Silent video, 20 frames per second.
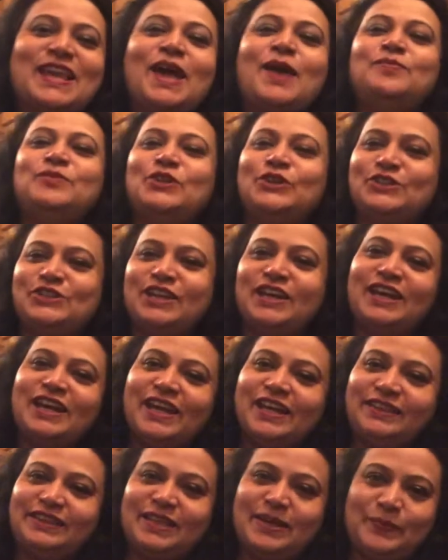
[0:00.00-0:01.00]
Dr.
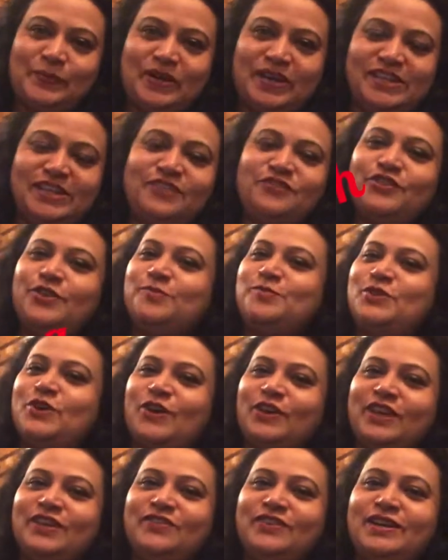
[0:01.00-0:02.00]
Aradhna Pandey from
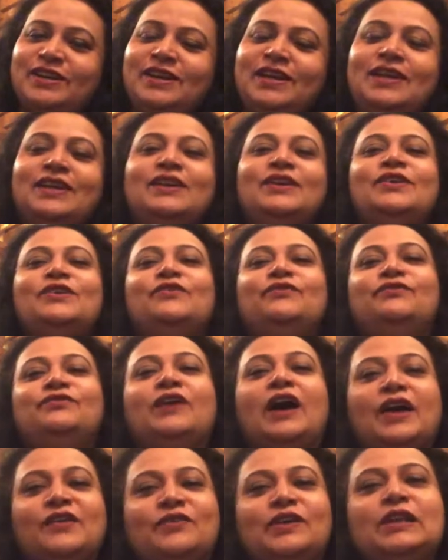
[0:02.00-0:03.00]
Doggy World.
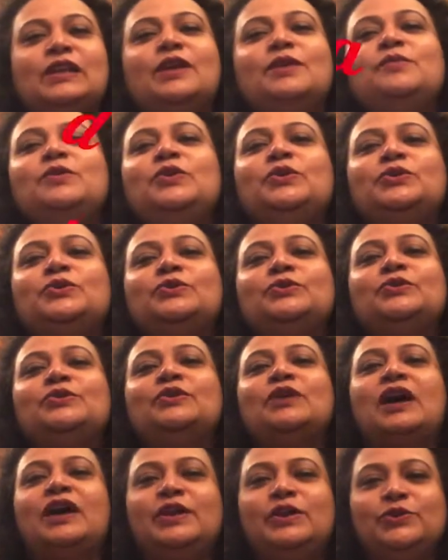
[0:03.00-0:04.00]
I welcome you to
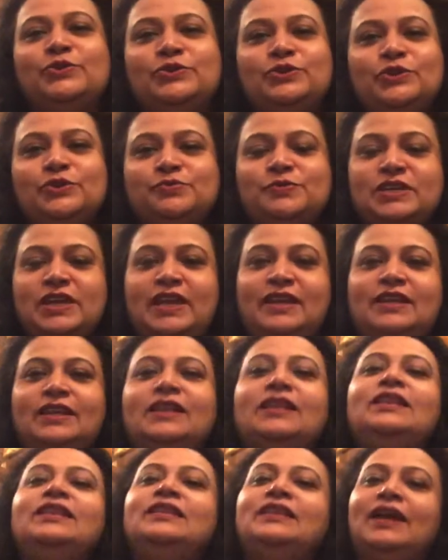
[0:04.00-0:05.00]
our YouTube
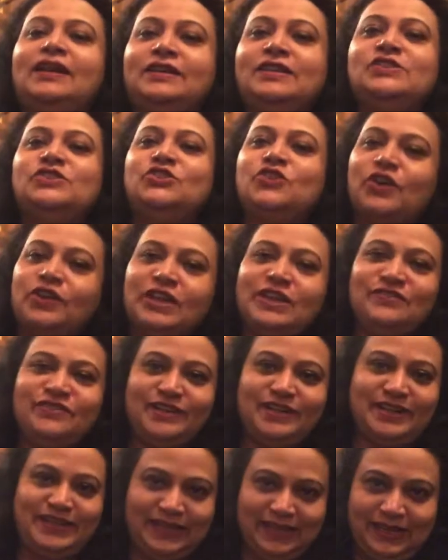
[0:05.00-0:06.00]
channel, that is Doggy
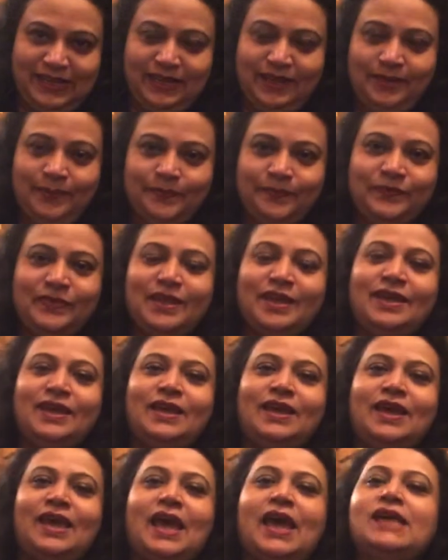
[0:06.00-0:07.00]
World Delhi.
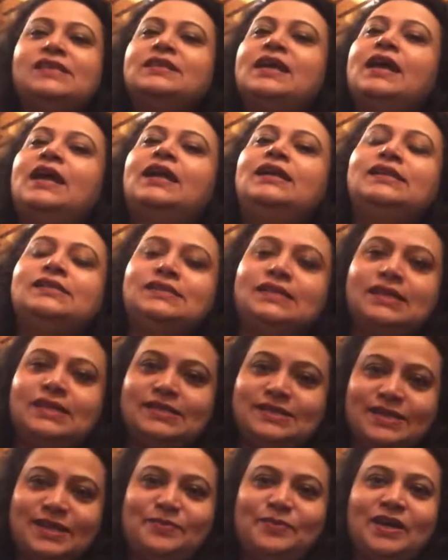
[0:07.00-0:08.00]
As I had
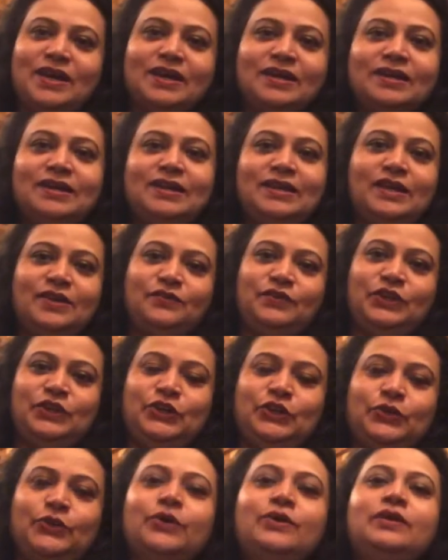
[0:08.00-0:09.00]
discussed in my earlier
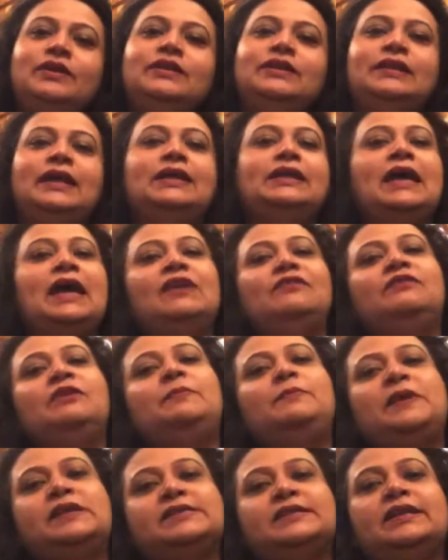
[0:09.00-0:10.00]
video, that I will be
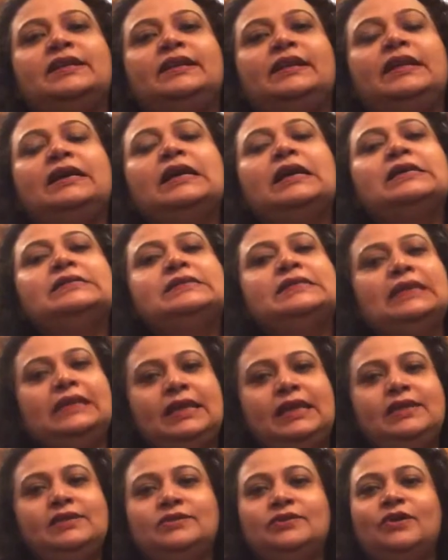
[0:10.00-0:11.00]
presenting a
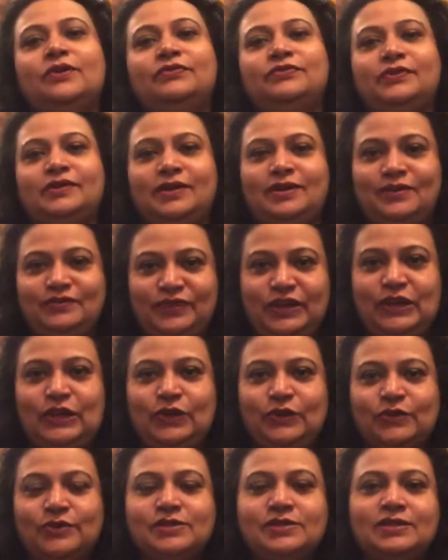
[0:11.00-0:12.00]
series of
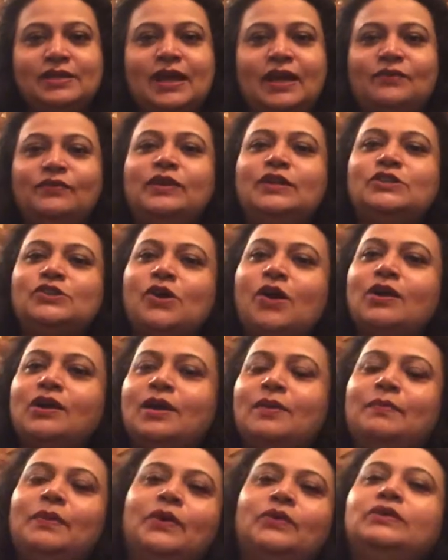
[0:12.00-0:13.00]
videos that will talk
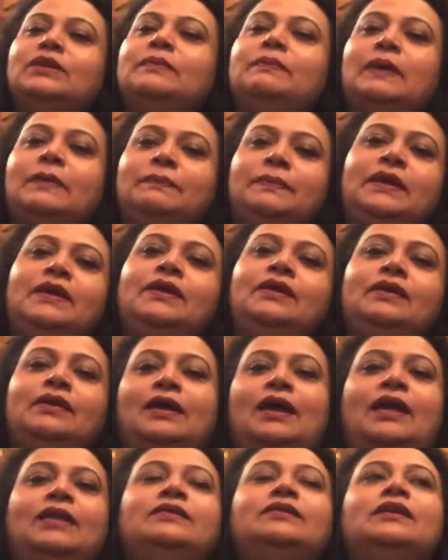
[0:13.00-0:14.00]
about the puppy
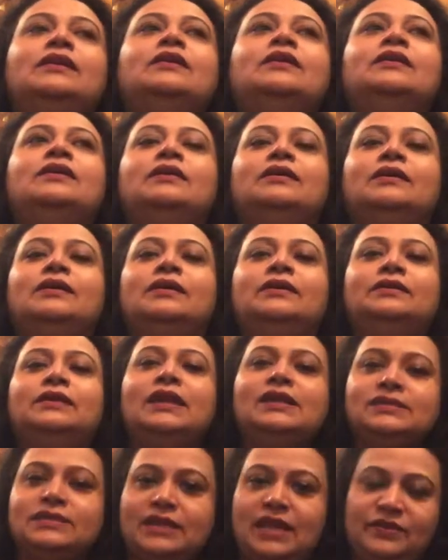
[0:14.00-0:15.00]
and the
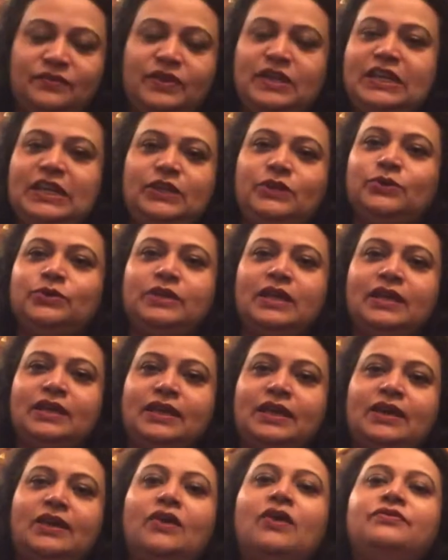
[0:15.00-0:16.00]
things that we need to take
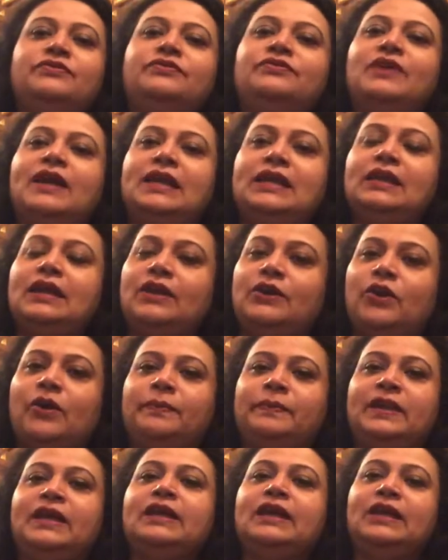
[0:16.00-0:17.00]
care of while
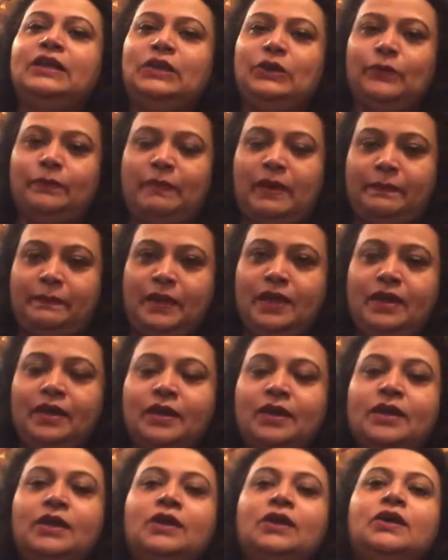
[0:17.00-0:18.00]
adopting a new puppy.
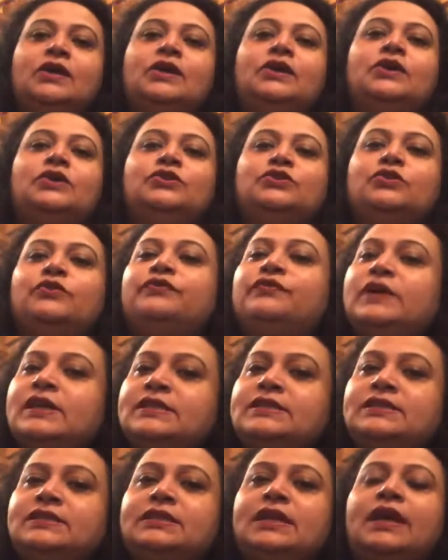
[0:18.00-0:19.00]
So
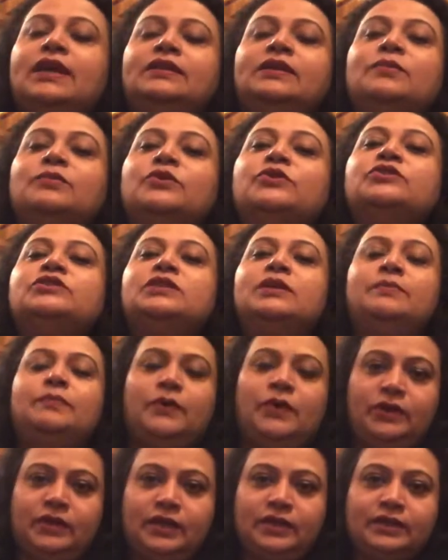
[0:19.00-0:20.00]
first and the most
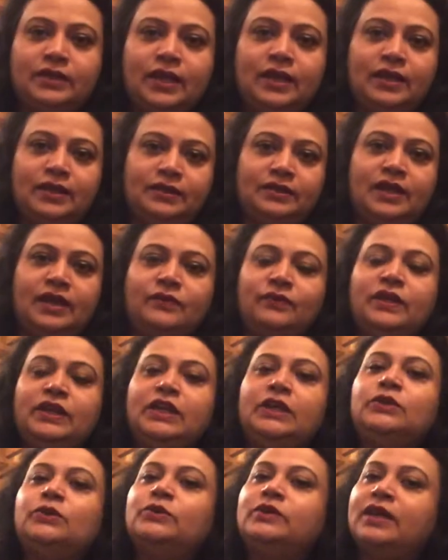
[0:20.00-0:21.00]
important thing that we
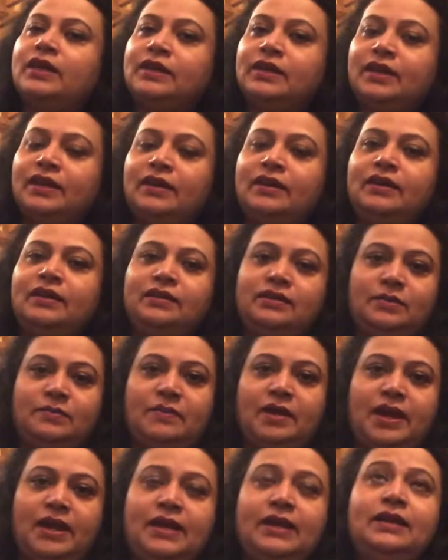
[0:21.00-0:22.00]
need to take care in the
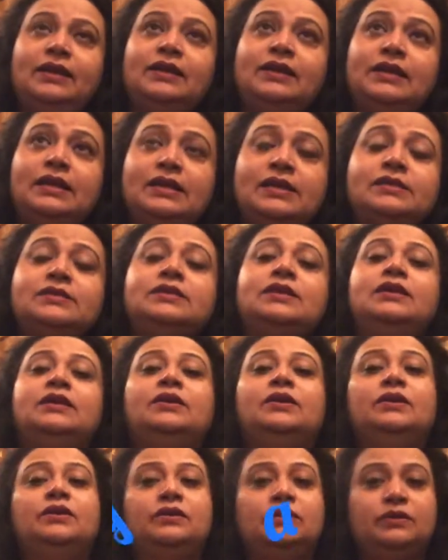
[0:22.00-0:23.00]
mind is
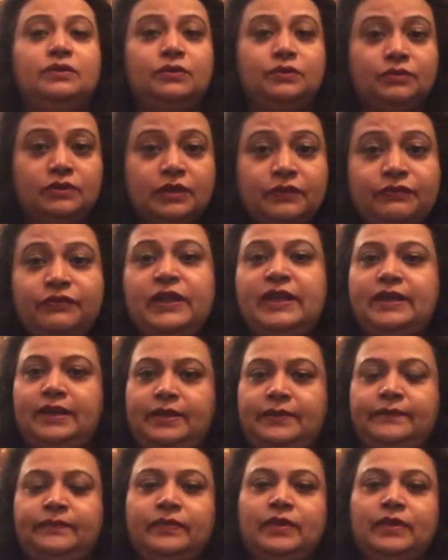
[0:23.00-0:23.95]
the feeding.